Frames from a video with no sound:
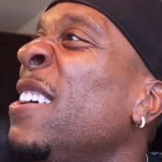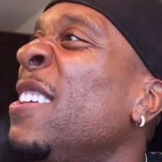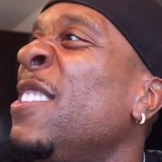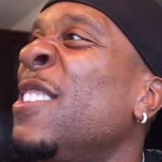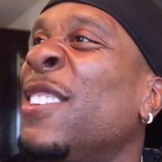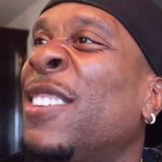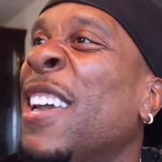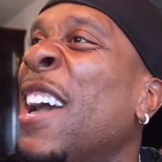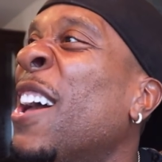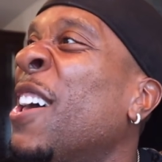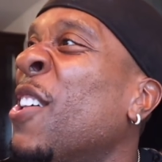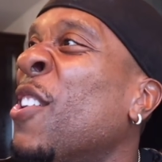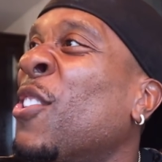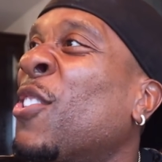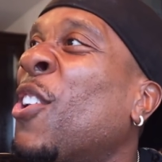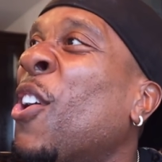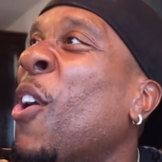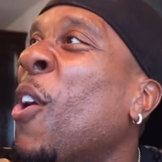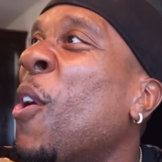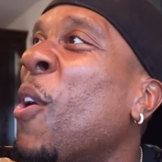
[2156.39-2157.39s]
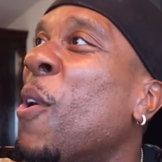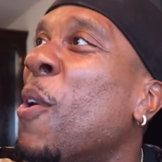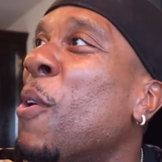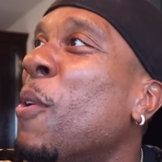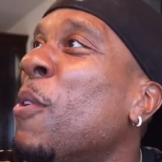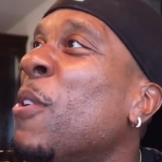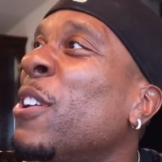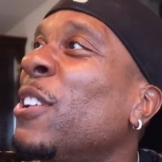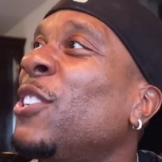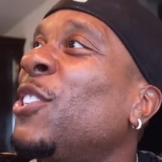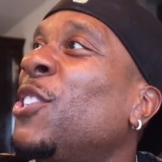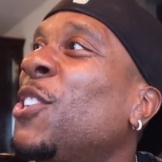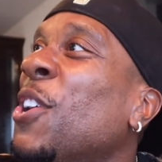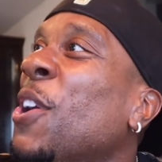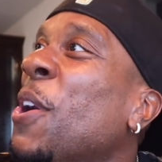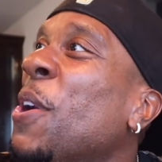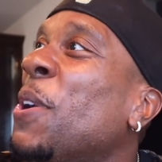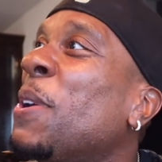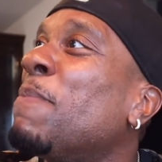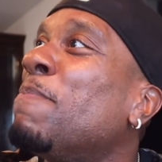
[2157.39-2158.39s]
You gotta call
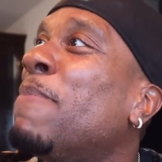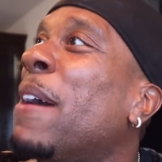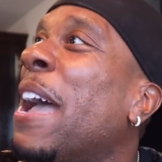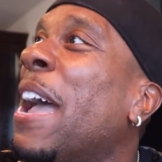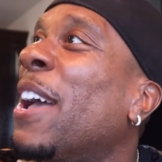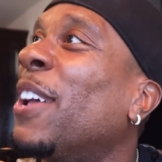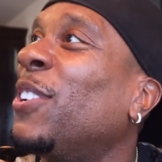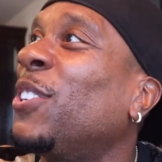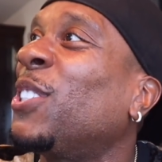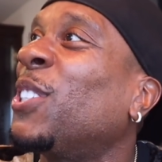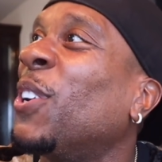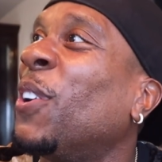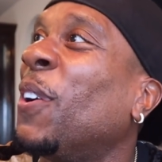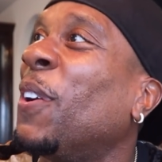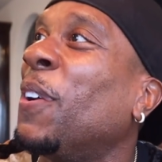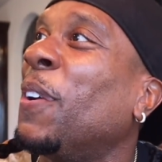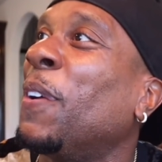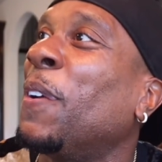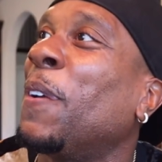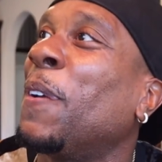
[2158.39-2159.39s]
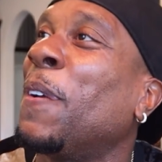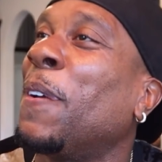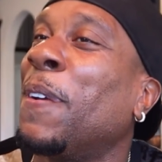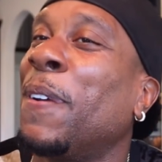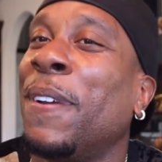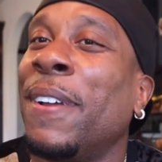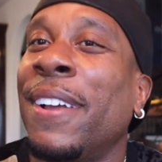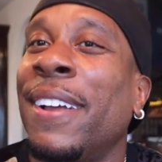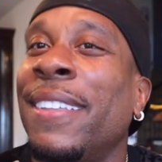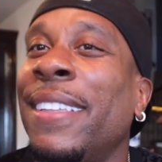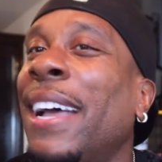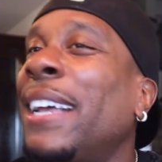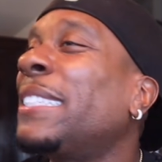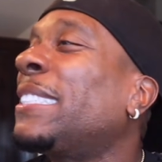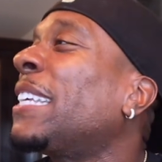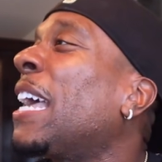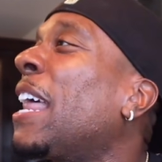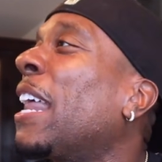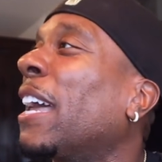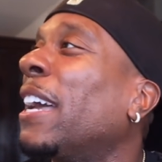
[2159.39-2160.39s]
Chuck Basher. That
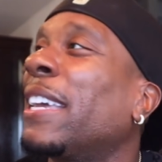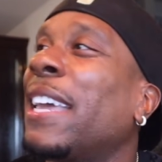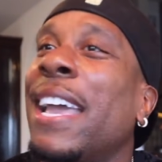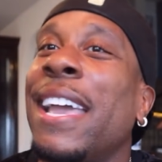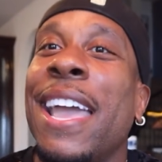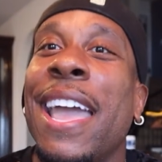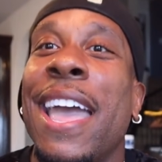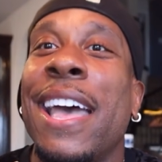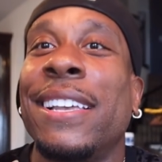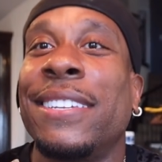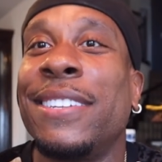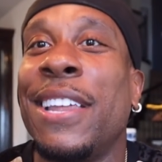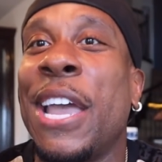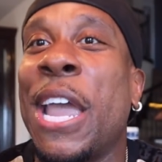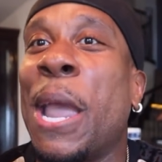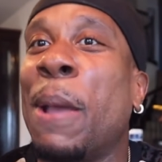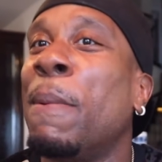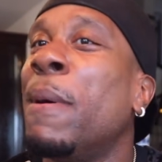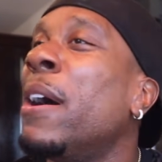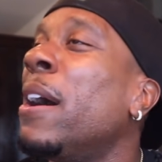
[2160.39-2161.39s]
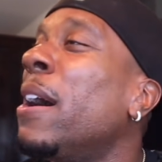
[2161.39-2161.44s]
sounds like a gay ass name.